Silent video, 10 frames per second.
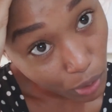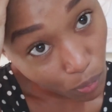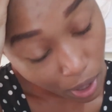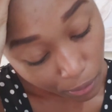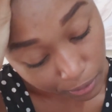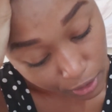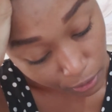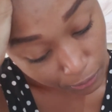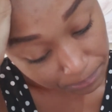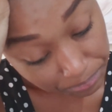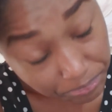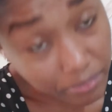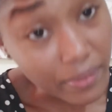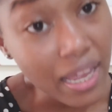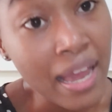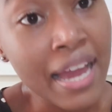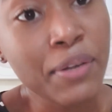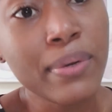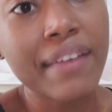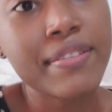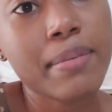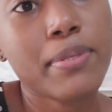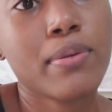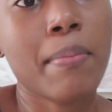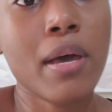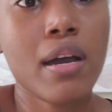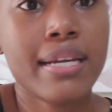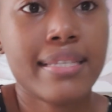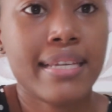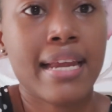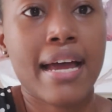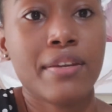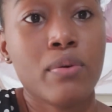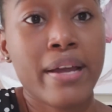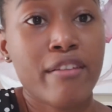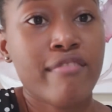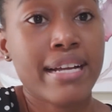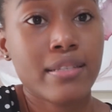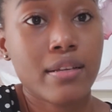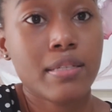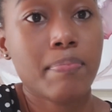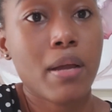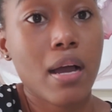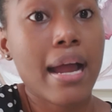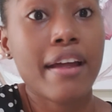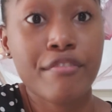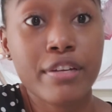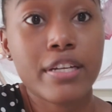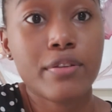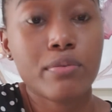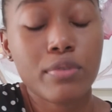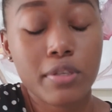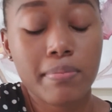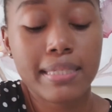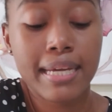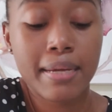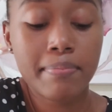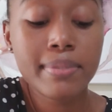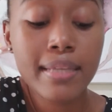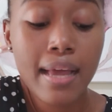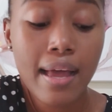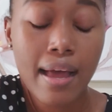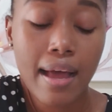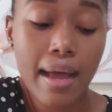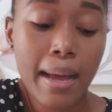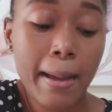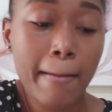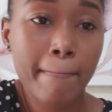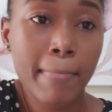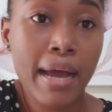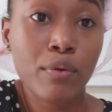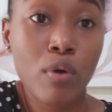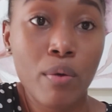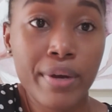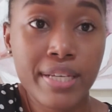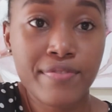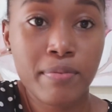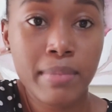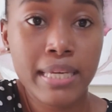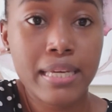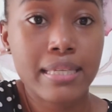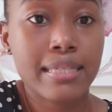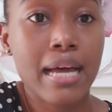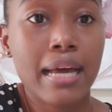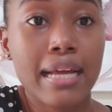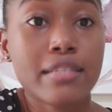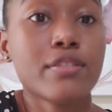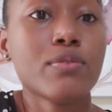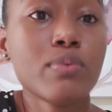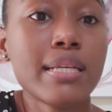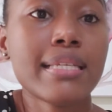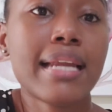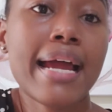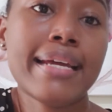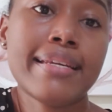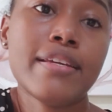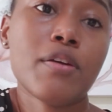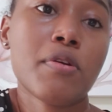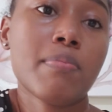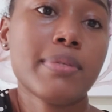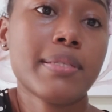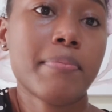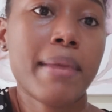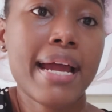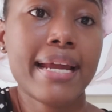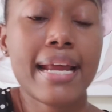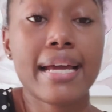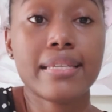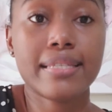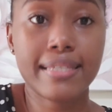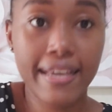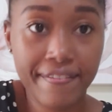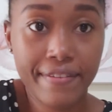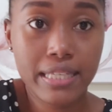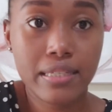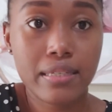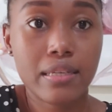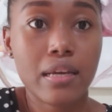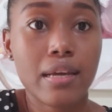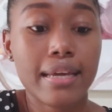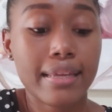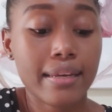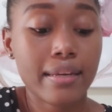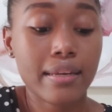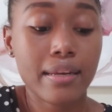Wow. So I do have tips too. I'm not gonna say that I don't get writer's block. I really do sometimes. And what works for me is that as soon as an idea comes to mind, I save it in